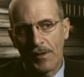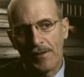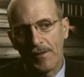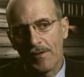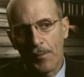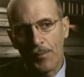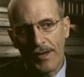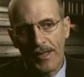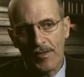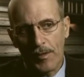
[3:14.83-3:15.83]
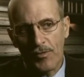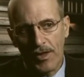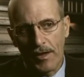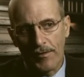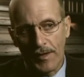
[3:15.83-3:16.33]
he placed himself
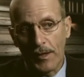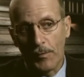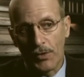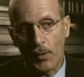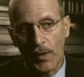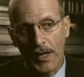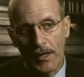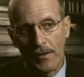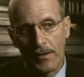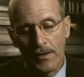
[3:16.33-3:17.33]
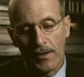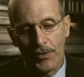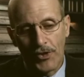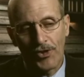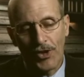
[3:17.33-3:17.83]
in between the
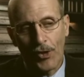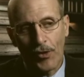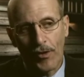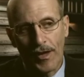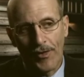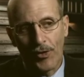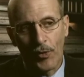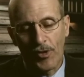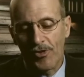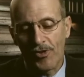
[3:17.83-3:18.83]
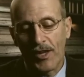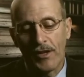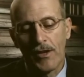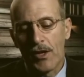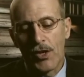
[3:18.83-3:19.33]
sinner and the Lord and said,
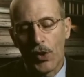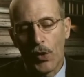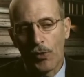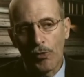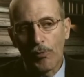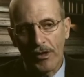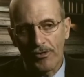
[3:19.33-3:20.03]
No, you must go